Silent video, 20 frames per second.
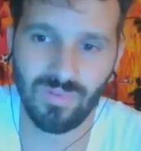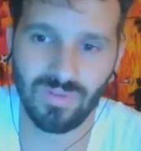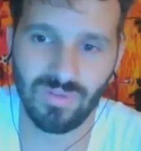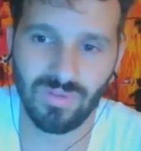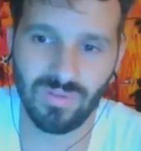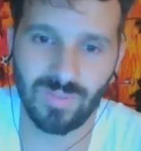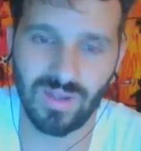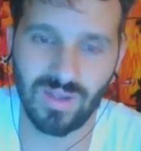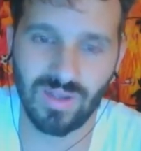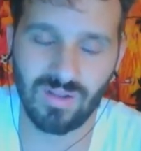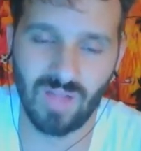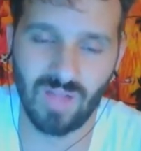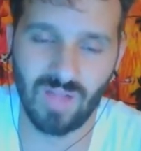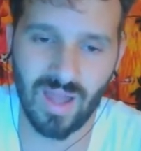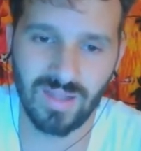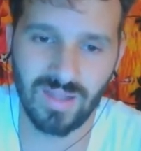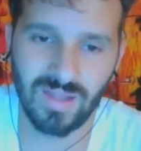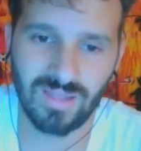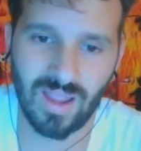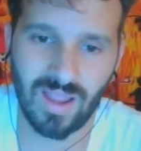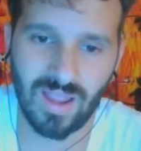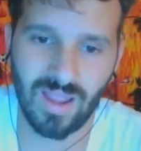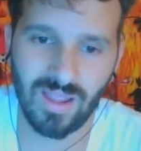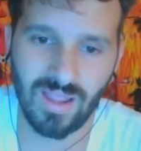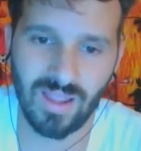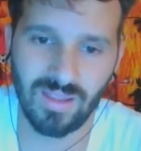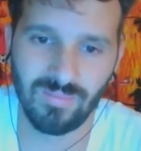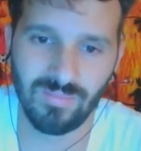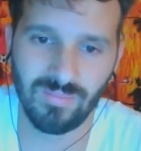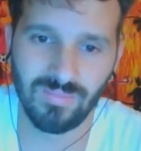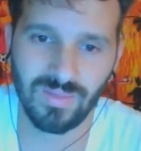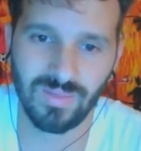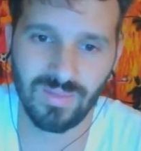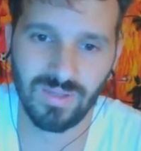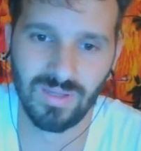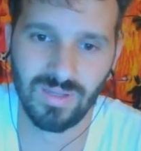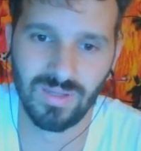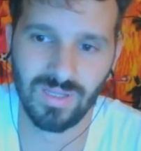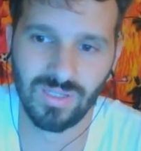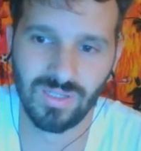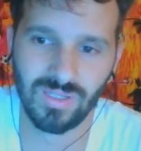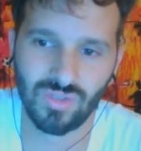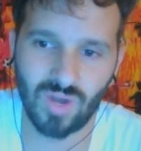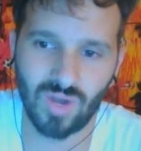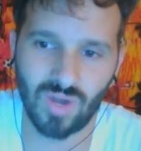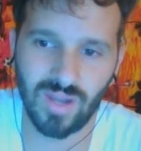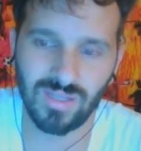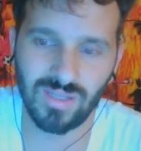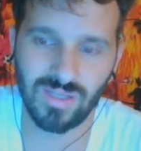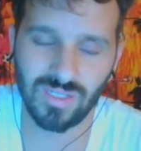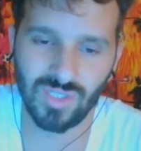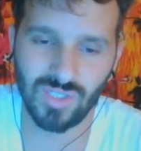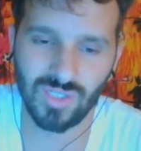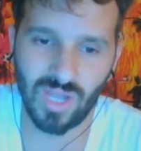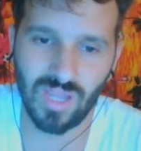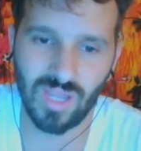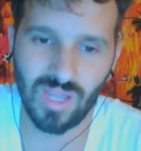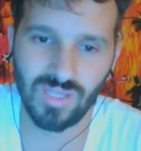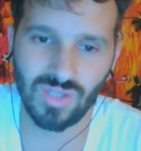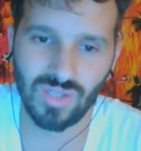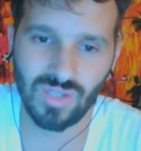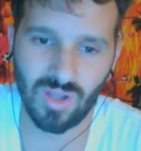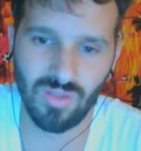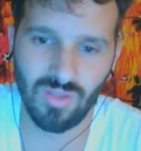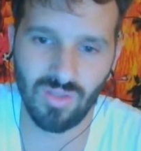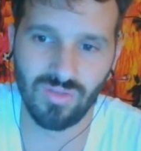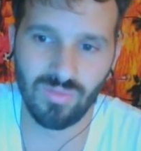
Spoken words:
spend a lot of time trying to change other